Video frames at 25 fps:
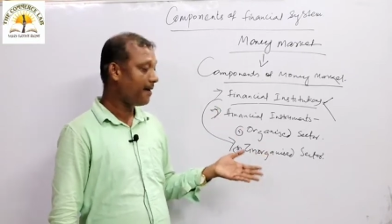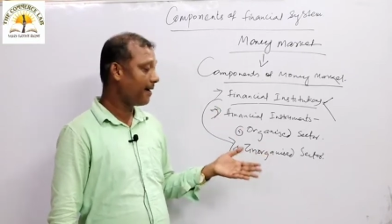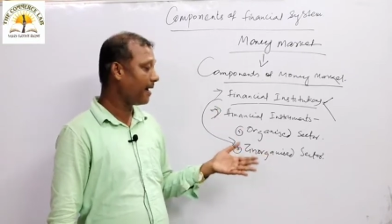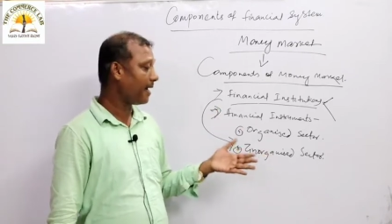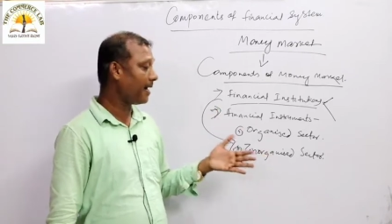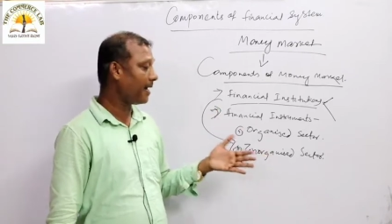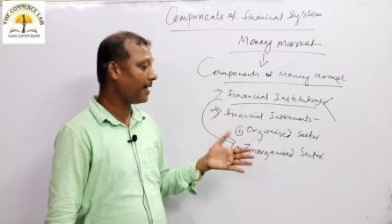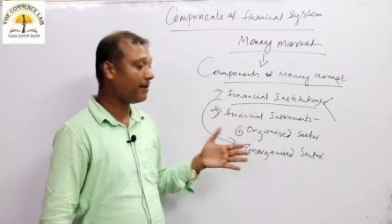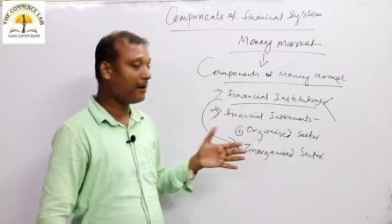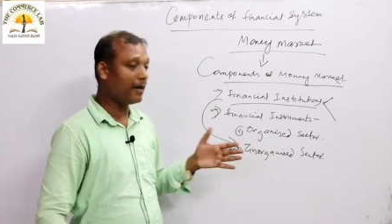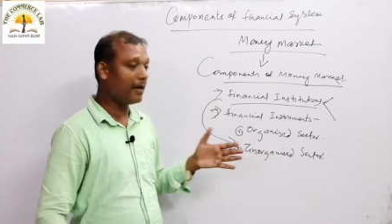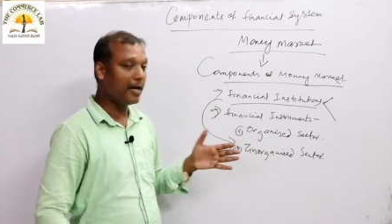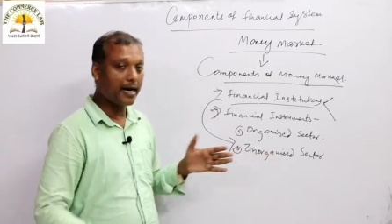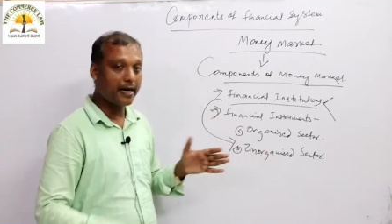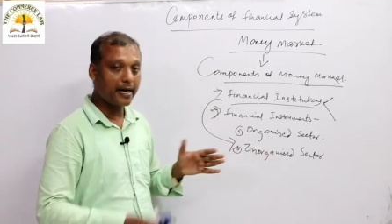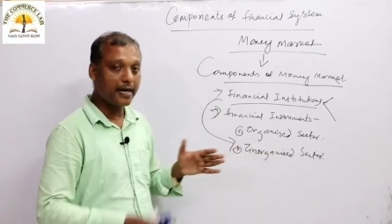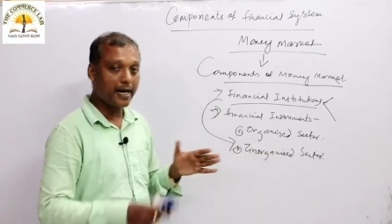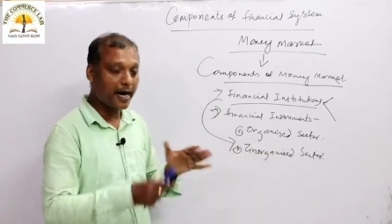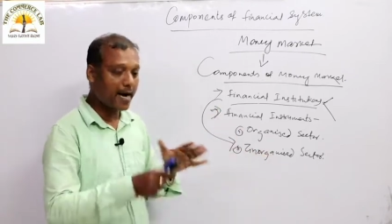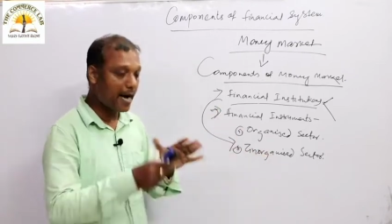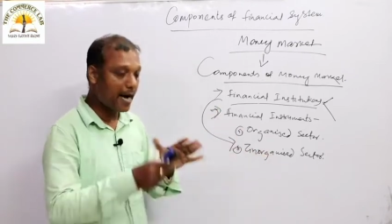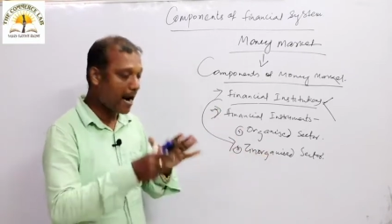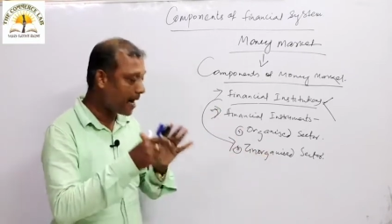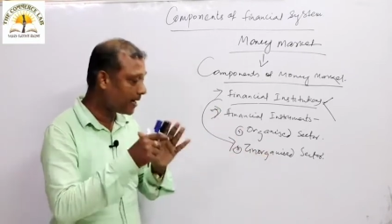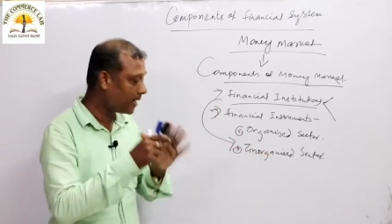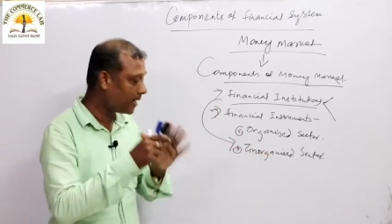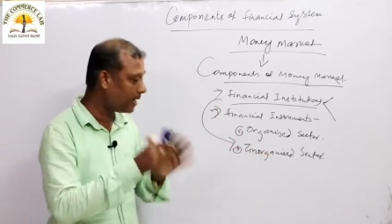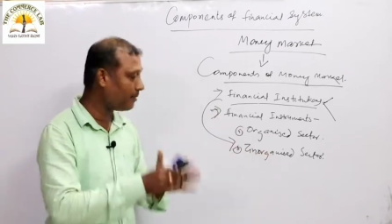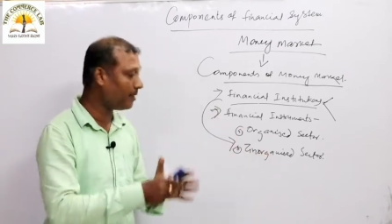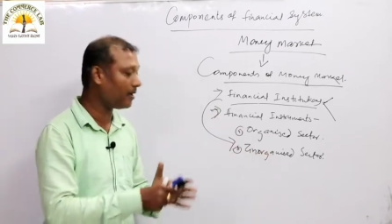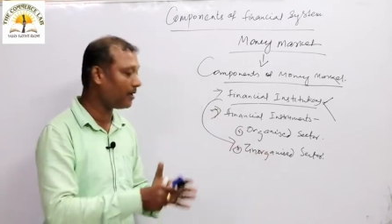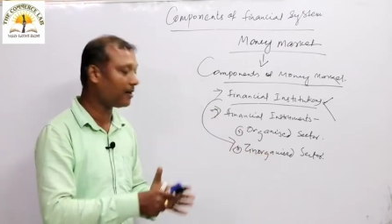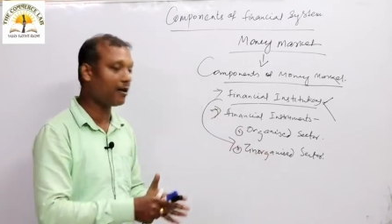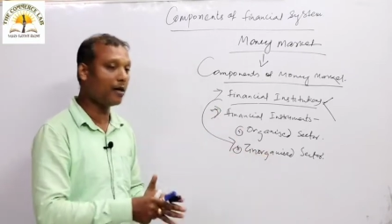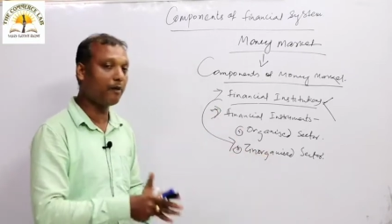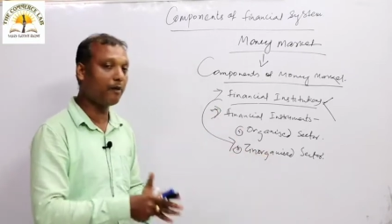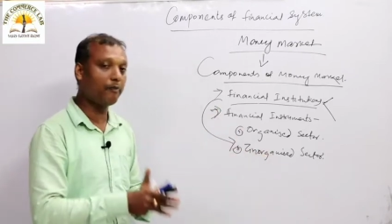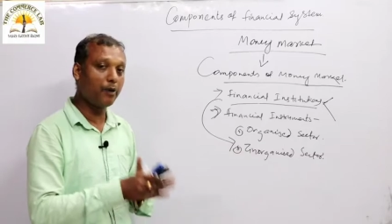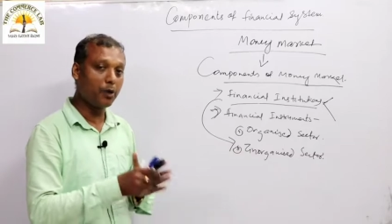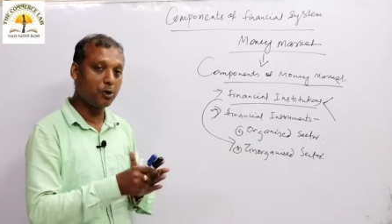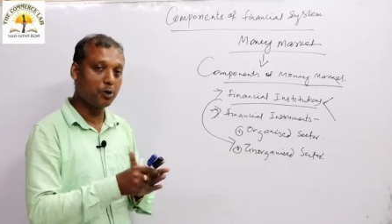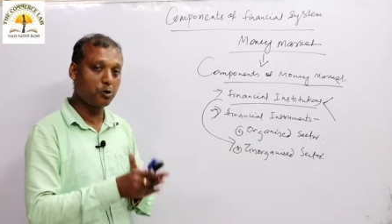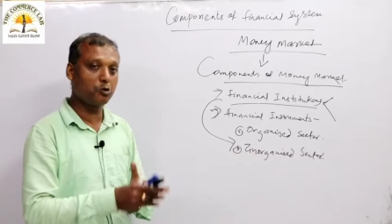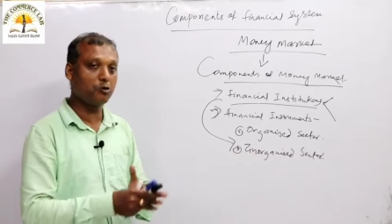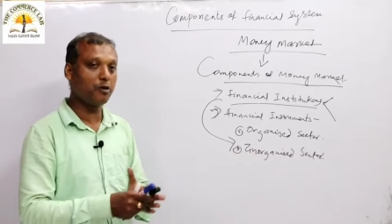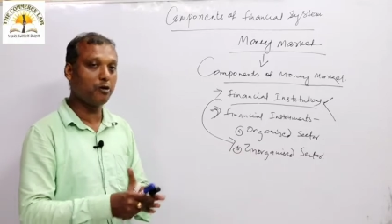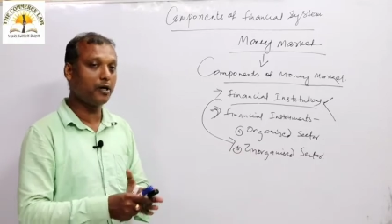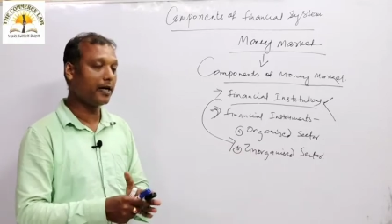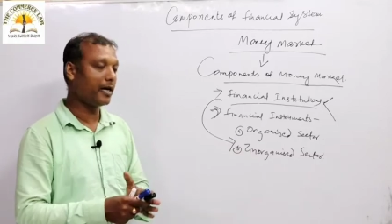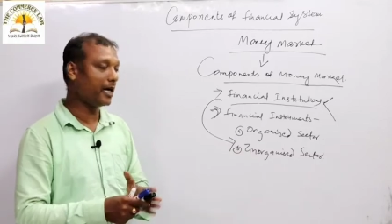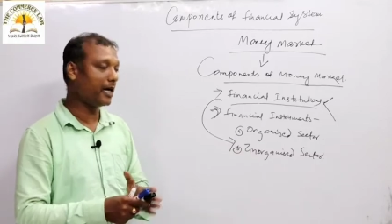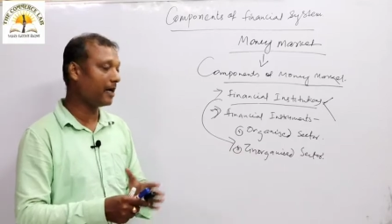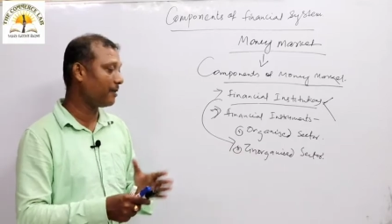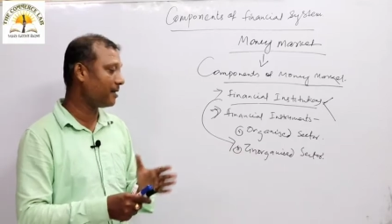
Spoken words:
and it will kind of fluctuate.